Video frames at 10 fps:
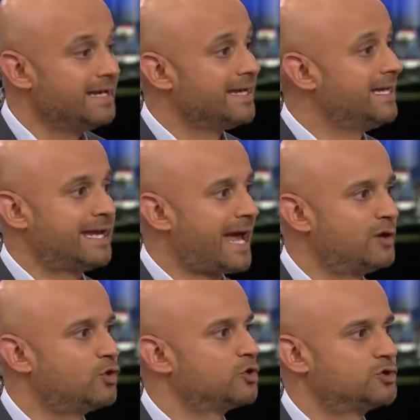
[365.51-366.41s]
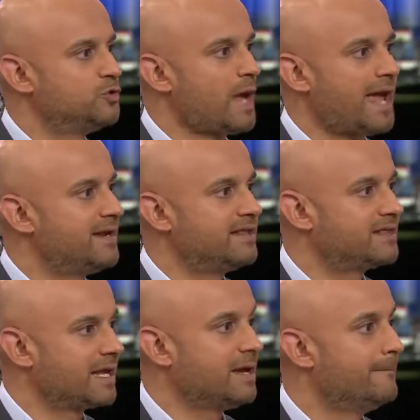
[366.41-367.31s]
He cannot do
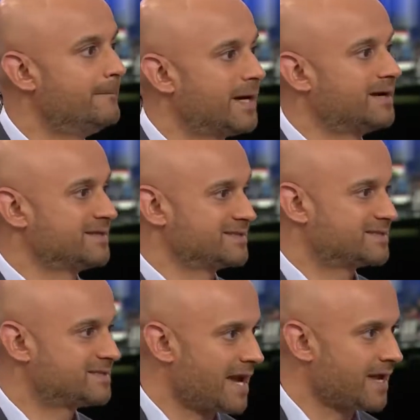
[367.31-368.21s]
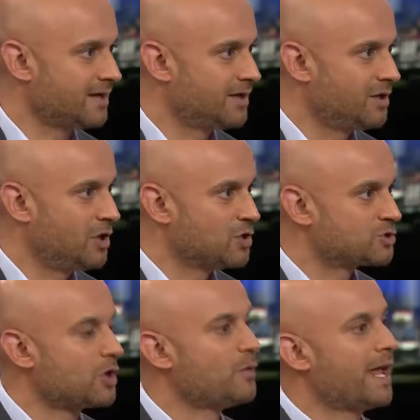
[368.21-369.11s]
anything but stay.
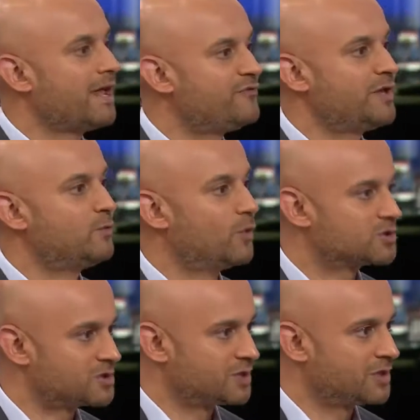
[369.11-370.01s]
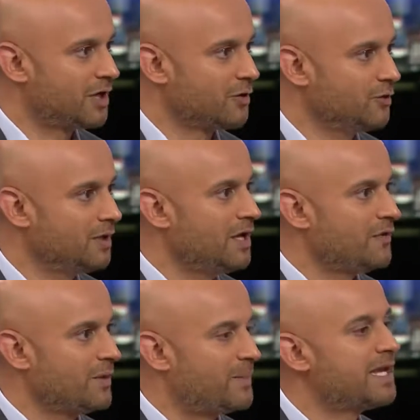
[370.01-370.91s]
So if he was to go,
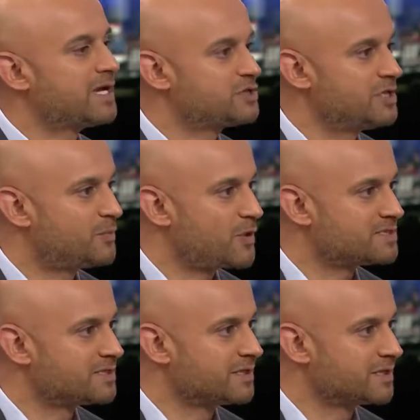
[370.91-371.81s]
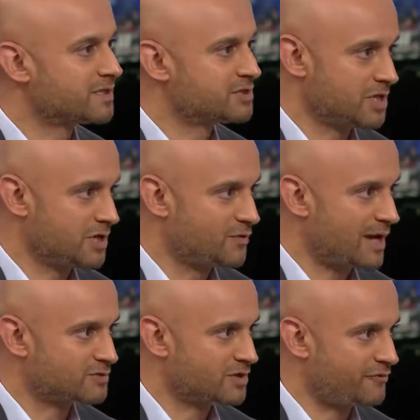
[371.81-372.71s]
the PSG president can turn
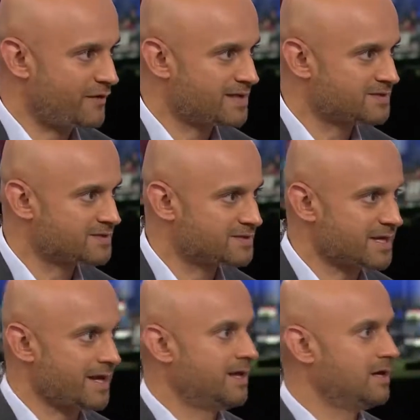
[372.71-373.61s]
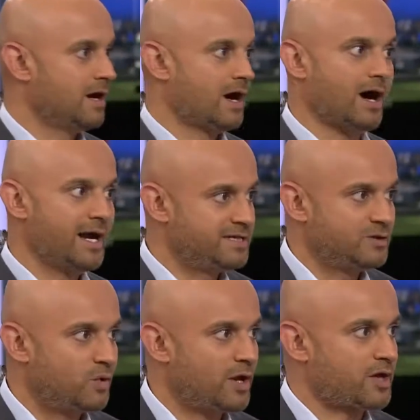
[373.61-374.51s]
around to the fans and say, I did
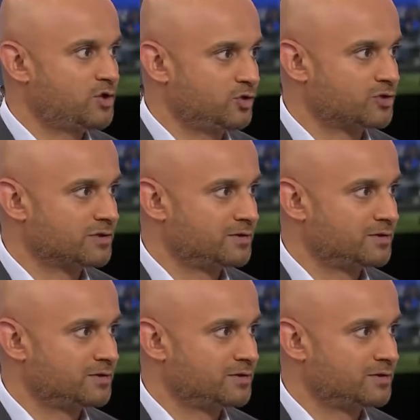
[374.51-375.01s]
what I could.